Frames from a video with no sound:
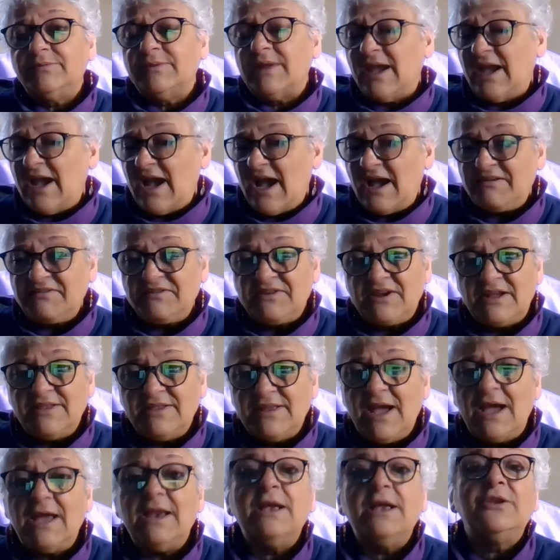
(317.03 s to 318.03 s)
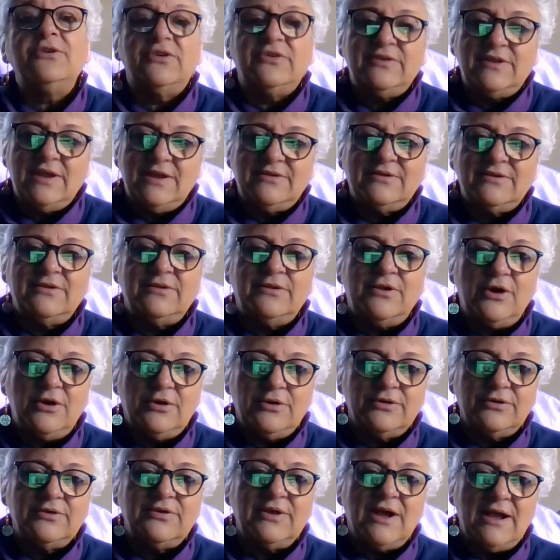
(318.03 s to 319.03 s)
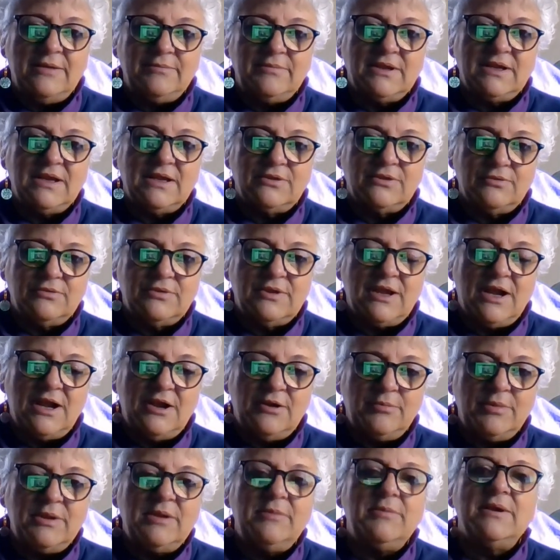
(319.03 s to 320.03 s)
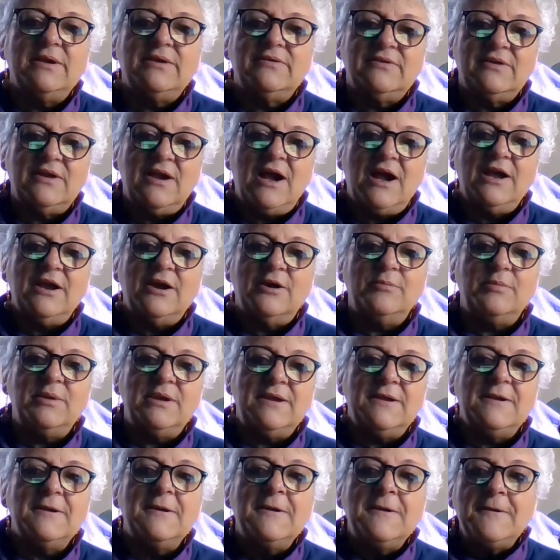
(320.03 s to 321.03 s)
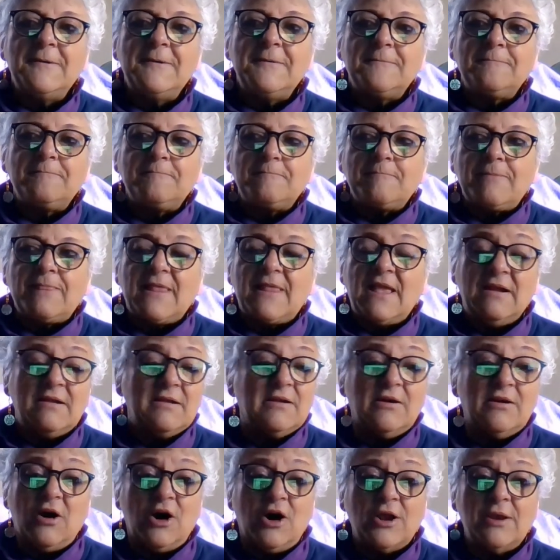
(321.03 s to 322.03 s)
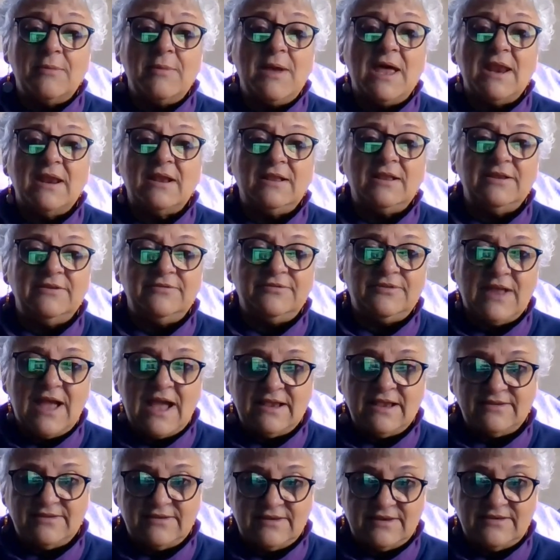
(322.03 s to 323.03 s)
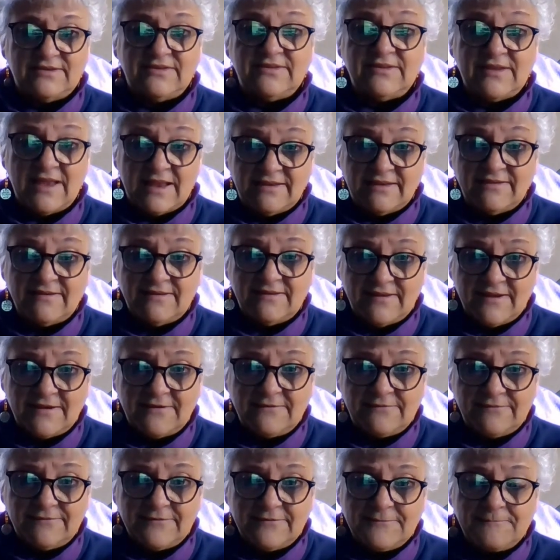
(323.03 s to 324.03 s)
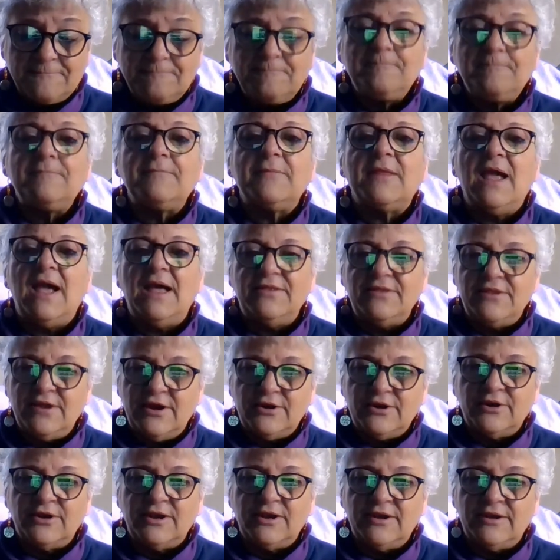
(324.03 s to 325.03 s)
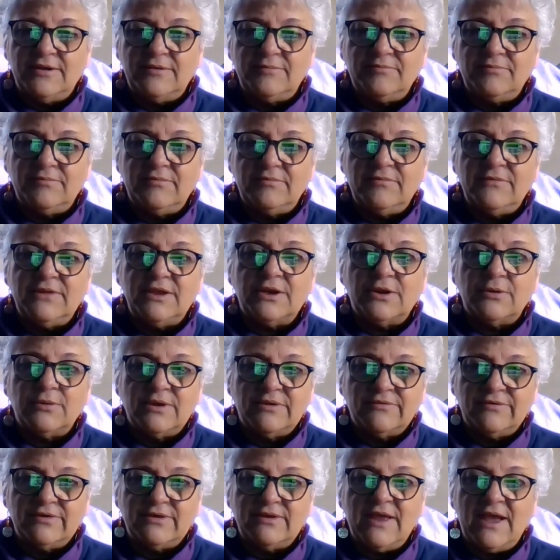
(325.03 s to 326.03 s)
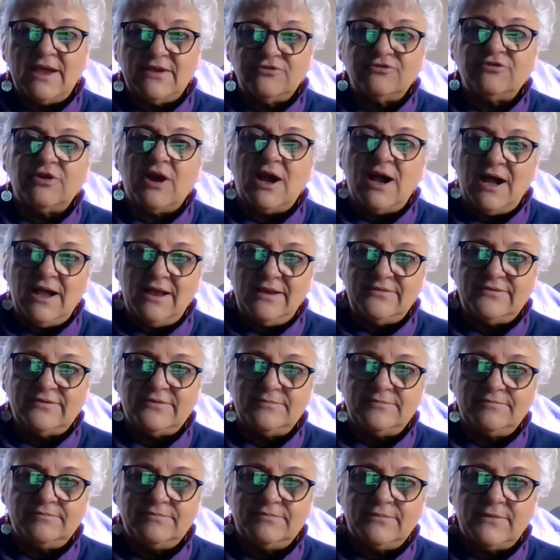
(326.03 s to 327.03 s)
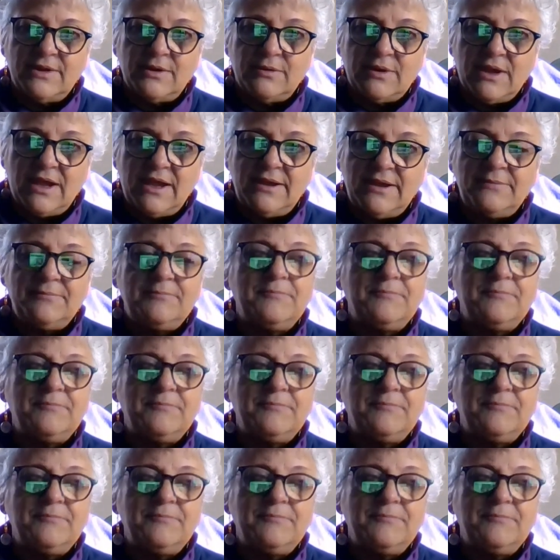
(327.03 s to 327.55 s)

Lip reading: They have done that. It just takes a longer time to get through the IRB because the IRB automatically flags it as sensitive and they're going to, give it extra eyes. Okay.